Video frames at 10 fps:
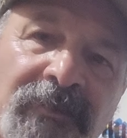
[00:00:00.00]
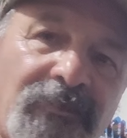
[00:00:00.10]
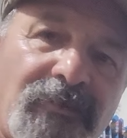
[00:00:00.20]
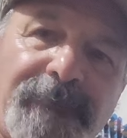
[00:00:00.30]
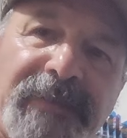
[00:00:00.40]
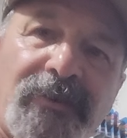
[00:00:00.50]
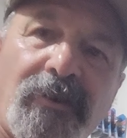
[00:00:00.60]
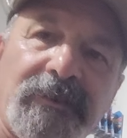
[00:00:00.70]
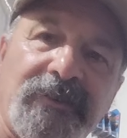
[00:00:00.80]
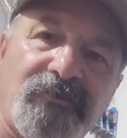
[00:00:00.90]
You can beat
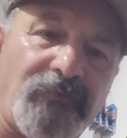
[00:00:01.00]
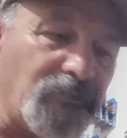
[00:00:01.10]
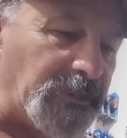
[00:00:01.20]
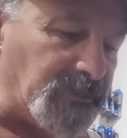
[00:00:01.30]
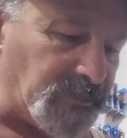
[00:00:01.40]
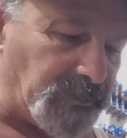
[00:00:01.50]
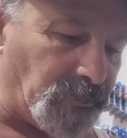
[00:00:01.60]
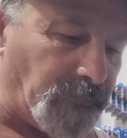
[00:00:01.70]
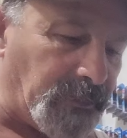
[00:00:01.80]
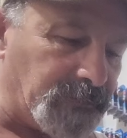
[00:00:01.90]
on these things to
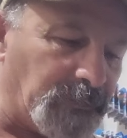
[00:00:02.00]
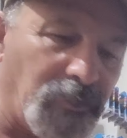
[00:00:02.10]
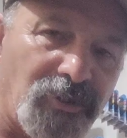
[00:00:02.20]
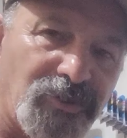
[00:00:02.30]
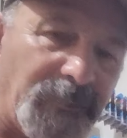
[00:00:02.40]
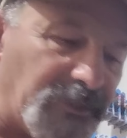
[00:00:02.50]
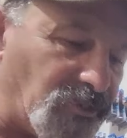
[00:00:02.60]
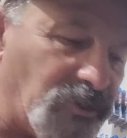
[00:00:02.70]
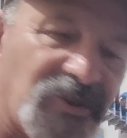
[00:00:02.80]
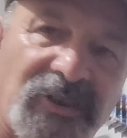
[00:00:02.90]
the ground. The Bosch makes
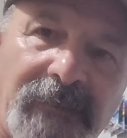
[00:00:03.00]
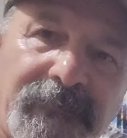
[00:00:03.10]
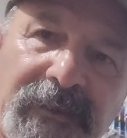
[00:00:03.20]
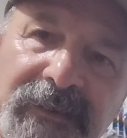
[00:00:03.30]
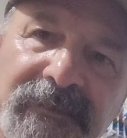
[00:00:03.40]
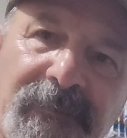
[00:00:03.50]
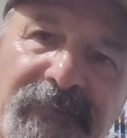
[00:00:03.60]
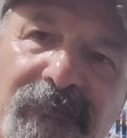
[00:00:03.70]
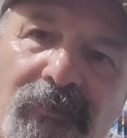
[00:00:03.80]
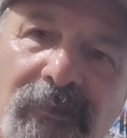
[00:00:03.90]
good stuff. Like I said
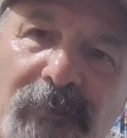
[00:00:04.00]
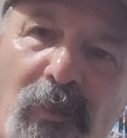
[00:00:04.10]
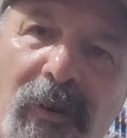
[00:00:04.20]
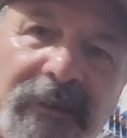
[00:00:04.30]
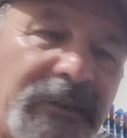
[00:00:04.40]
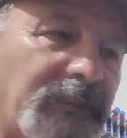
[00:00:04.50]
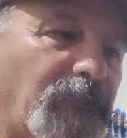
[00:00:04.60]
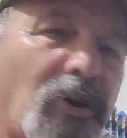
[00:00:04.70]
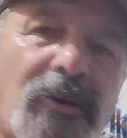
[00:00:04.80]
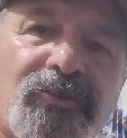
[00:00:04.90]
before, Milwaukee,
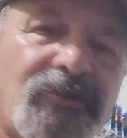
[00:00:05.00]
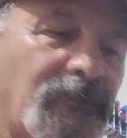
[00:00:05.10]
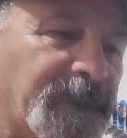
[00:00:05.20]
Bosch.